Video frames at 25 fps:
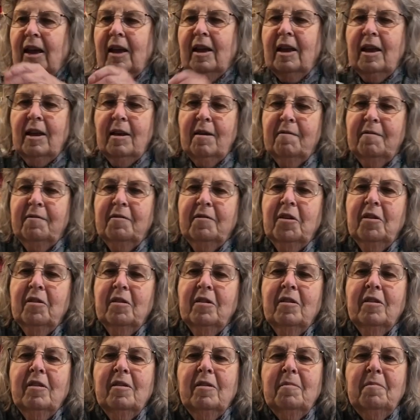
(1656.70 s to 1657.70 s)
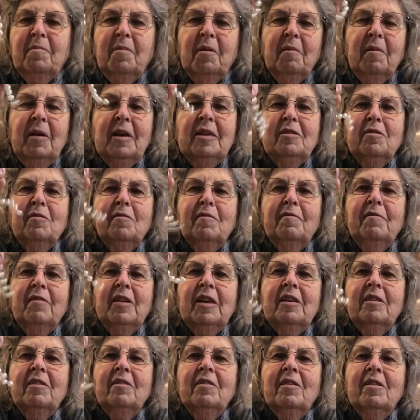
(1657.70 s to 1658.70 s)
If your parental
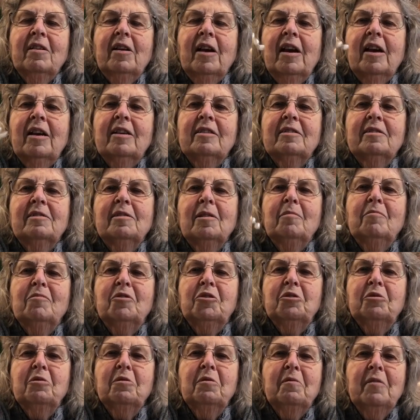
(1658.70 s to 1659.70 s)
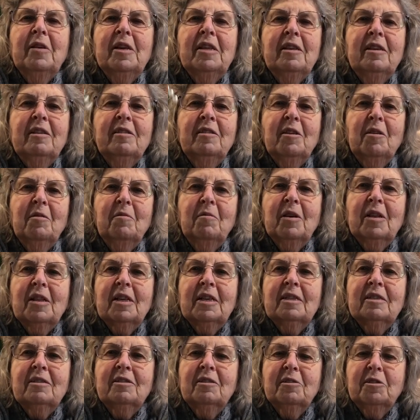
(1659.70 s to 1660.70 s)
figure has some jewelry that they're
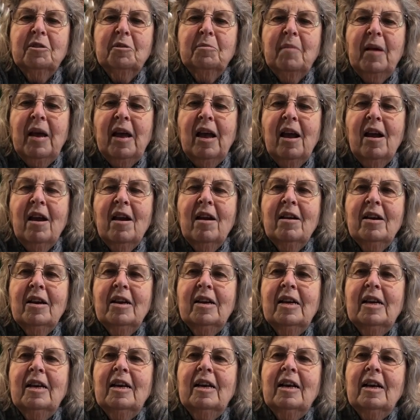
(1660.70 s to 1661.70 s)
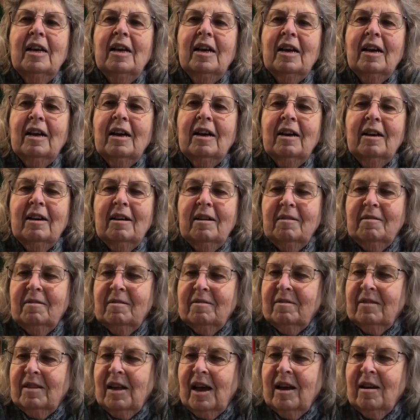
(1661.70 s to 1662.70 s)
willing to spare,
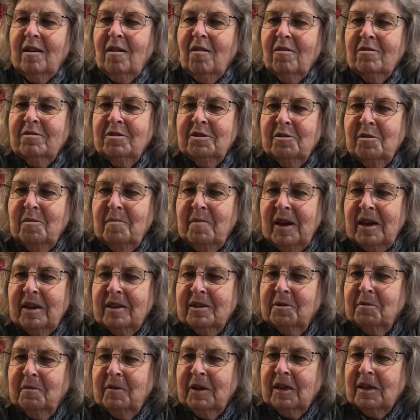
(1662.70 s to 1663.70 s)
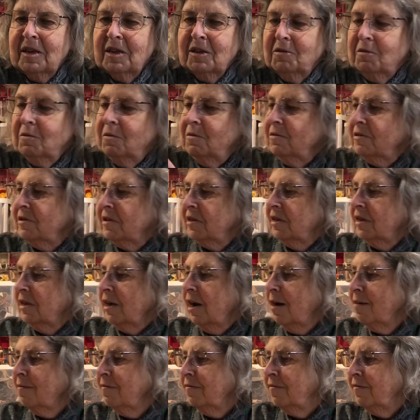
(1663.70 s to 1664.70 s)
that also makes really cool
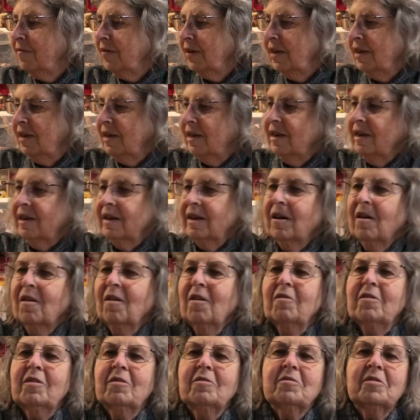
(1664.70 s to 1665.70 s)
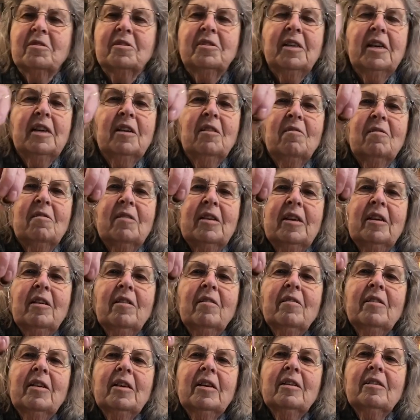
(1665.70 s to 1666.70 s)
stuff. All those single
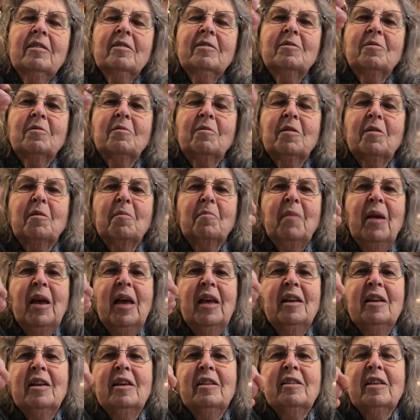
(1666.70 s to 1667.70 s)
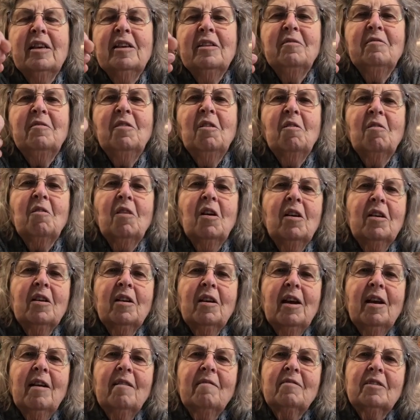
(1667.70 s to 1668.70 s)
earrings or the pendant that you no longer
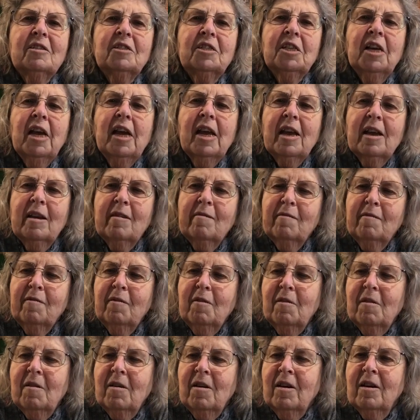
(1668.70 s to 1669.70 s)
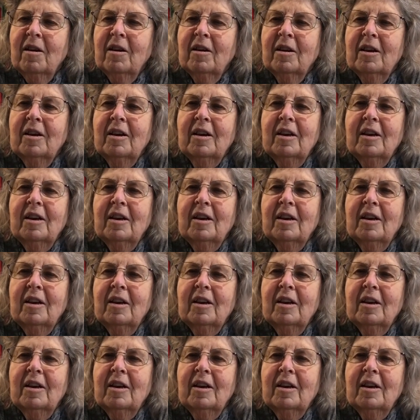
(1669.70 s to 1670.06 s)
have the chain for,